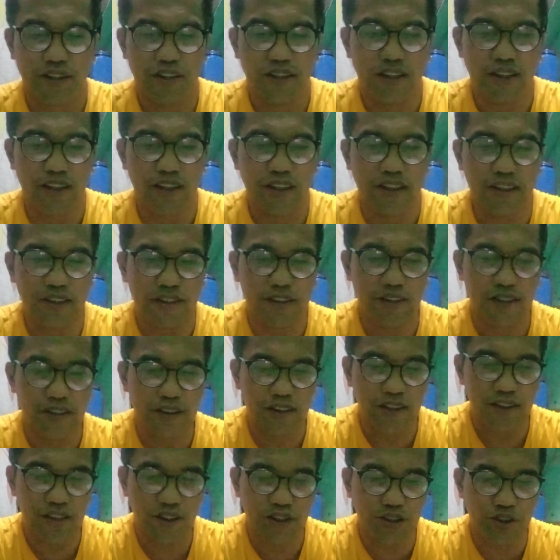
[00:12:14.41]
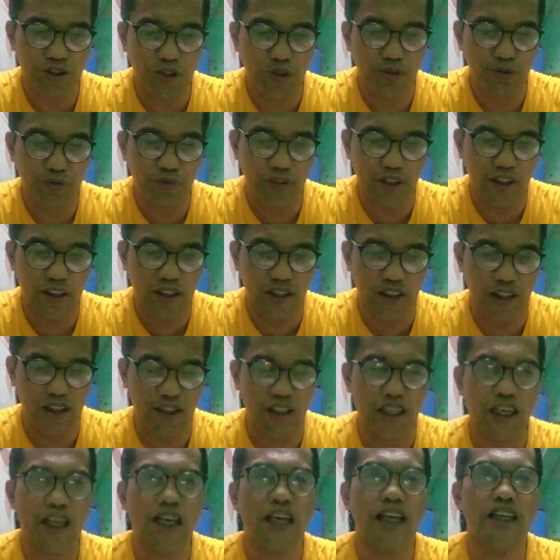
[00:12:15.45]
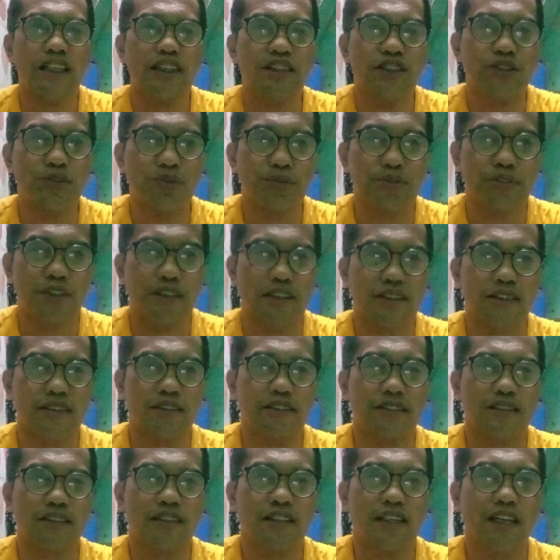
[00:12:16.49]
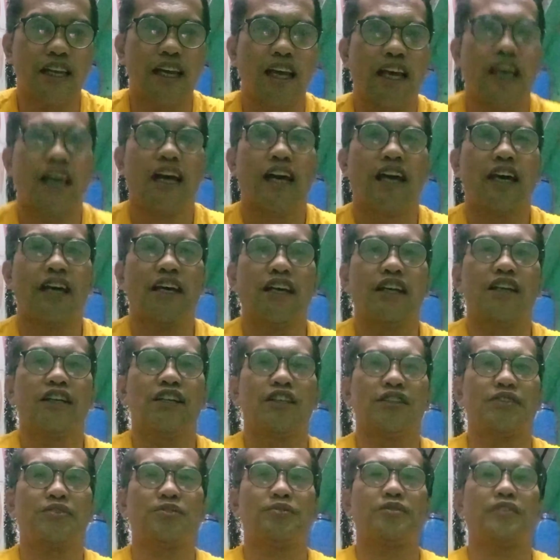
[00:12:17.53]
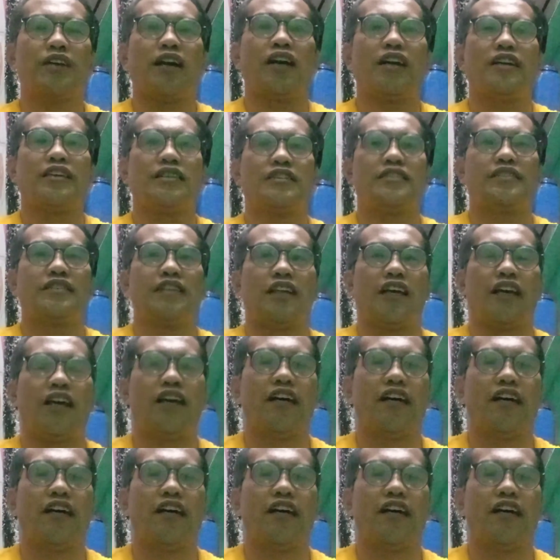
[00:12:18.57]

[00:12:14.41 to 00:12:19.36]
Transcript: Three is strawberry juices. So, guys,